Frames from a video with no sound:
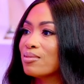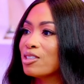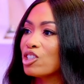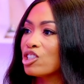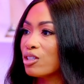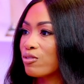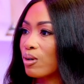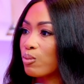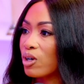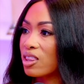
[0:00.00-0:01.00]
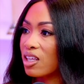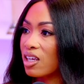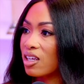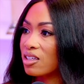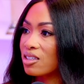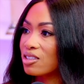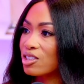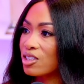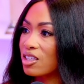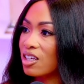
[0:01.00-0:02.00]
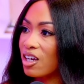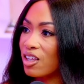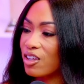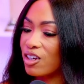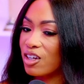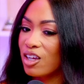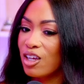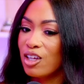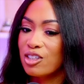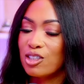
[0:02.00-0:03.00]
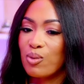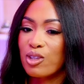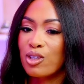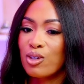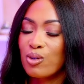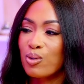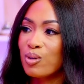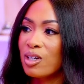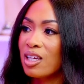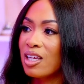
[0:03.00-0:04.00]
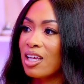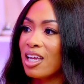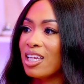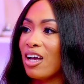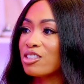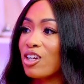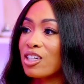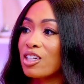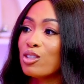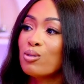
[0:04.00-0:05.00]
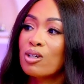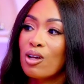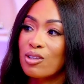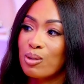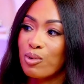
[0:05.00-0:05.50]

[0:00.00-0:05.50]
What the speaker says: to shift from one thing to the other? So with you and now starting a new clothing